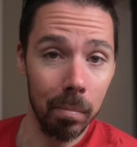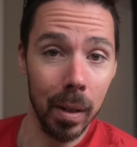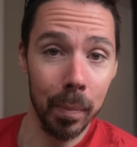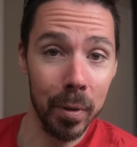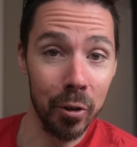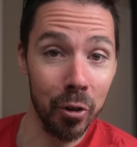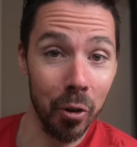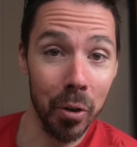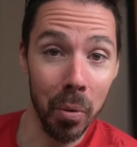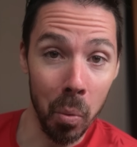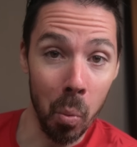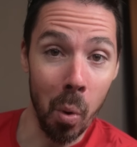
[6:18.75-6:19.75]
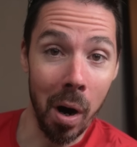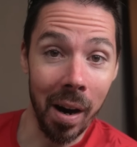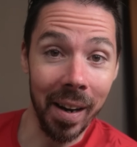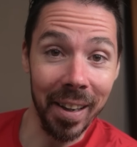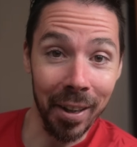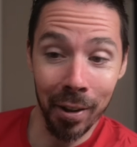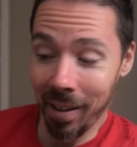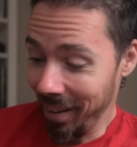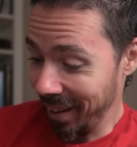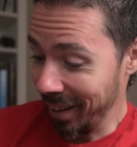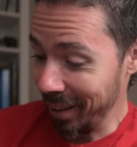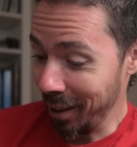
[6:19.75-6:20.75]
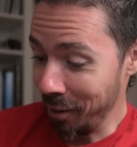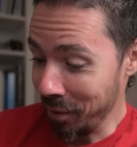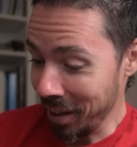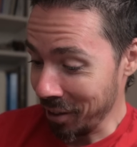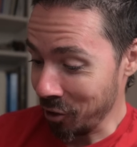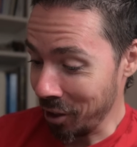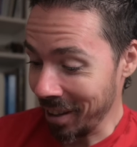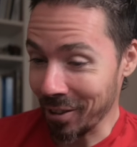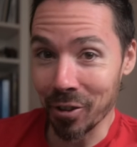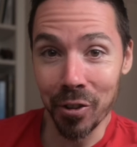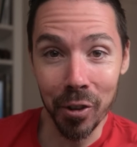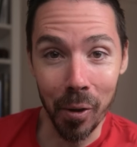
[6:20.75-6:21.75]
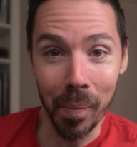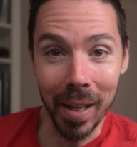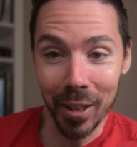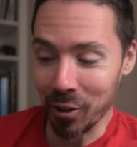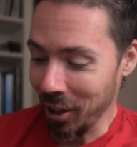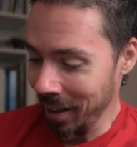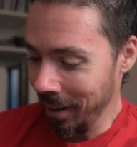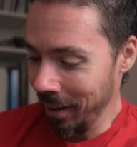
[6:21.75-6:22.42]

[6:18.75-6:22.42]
let me show you why I love this thing so much.